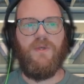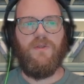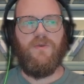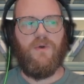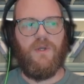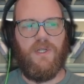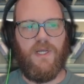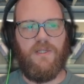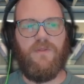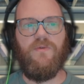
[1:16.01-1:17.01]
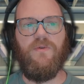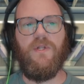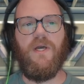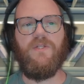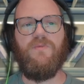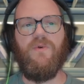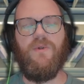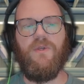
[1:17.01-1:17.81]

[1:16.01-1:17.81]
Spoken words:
and you are connected through your dashboard,